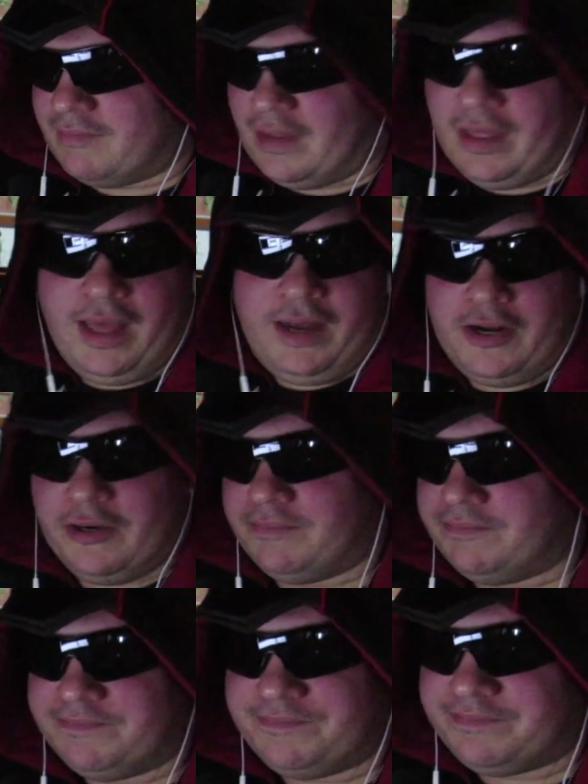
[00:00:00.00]
I don't
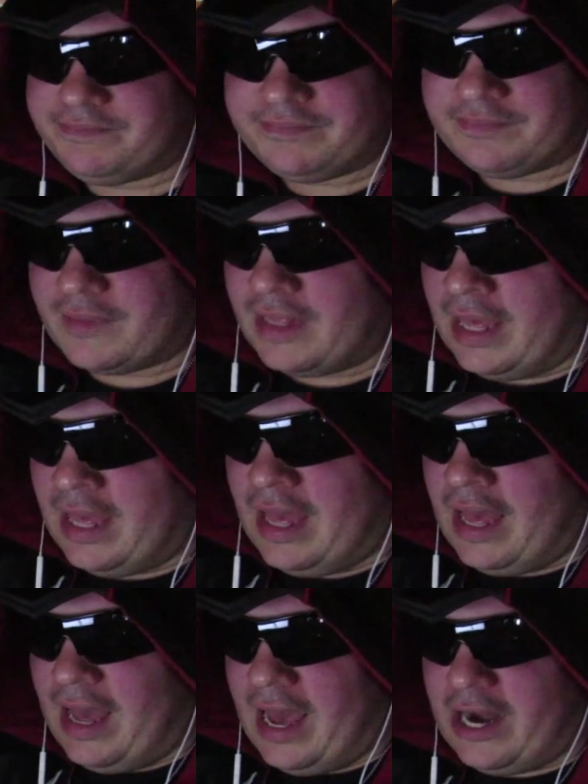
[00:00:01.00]
know.
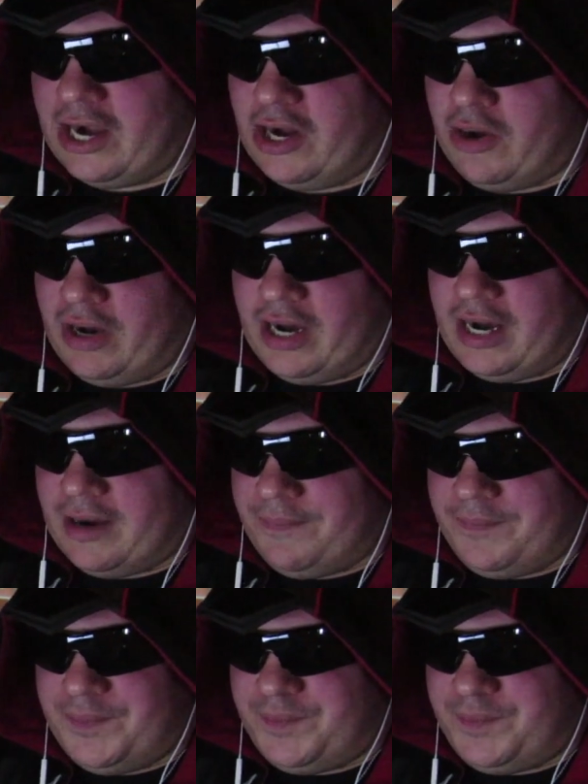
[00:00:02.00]
I don't know.